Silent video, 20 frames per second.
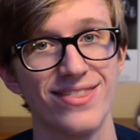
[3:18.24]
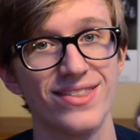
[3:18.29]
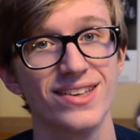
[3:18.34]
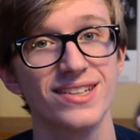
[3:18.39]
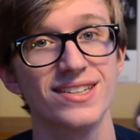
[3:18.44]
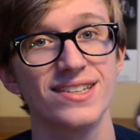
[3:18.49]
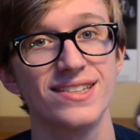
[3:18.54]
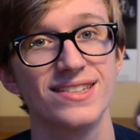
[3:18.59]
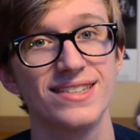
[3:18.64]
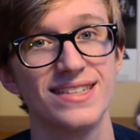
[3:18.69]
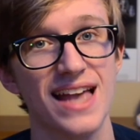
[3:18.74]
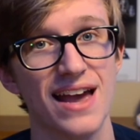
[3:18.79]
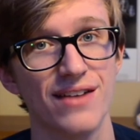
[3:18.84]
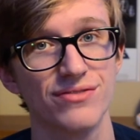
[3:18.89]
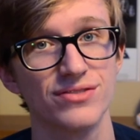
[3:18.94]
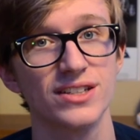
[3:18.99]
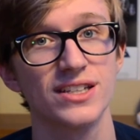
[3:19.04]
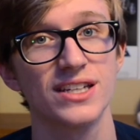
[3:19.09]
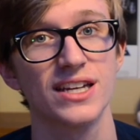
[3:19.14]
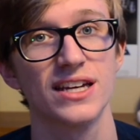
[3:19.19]
this is
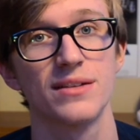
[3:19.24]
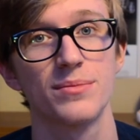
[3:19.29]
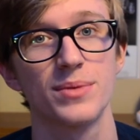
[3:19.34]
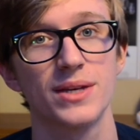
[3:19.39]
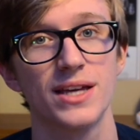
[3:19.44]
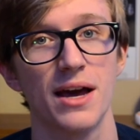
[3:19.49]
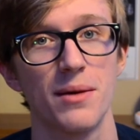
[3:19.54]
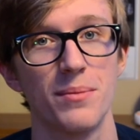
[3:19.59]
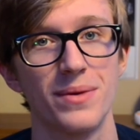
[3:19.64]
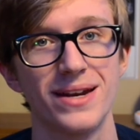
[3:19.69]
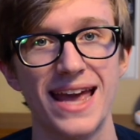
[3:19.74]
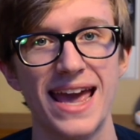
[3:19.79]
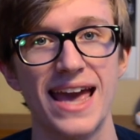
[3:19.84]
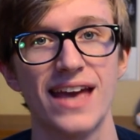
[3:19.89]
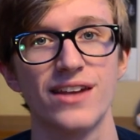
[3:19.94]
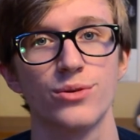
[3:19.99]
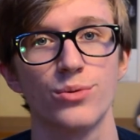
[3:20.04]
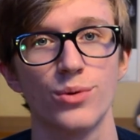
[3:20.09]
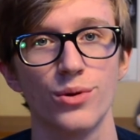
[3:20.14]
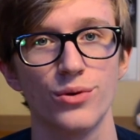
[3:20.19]
definitely going to become an
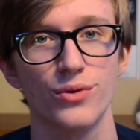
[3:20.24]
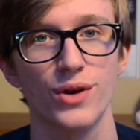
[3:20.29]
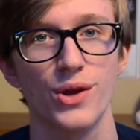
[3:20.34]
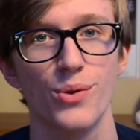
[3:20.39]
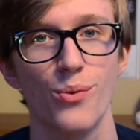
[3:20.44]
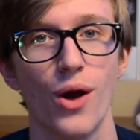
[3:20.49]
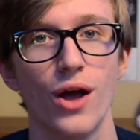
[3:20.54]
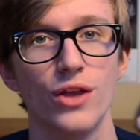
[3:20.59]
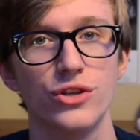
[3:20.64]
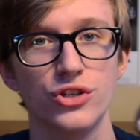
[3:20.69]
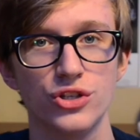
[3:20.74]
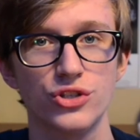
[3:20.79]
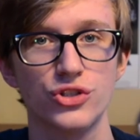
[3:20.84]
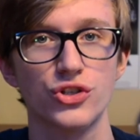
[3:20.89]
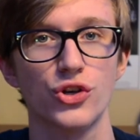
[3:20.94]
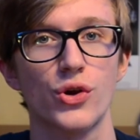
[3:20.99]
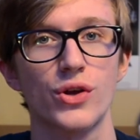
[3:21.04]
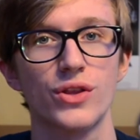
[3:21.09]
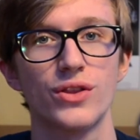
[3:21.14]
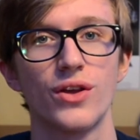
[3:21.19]
annual rewatch
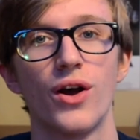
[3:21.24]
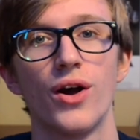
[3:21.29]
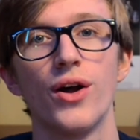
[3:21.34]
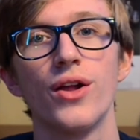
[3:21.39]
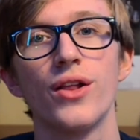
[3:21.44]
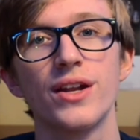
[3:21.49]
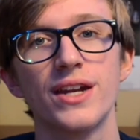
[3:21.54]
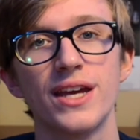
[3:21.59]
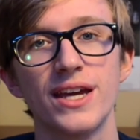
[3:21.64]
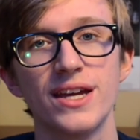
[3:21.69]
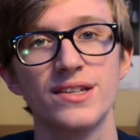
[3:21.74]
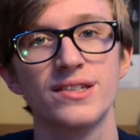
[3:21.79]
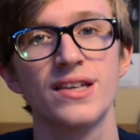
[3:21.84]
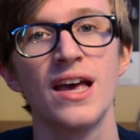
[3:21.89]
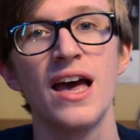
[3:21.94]
during the holidays.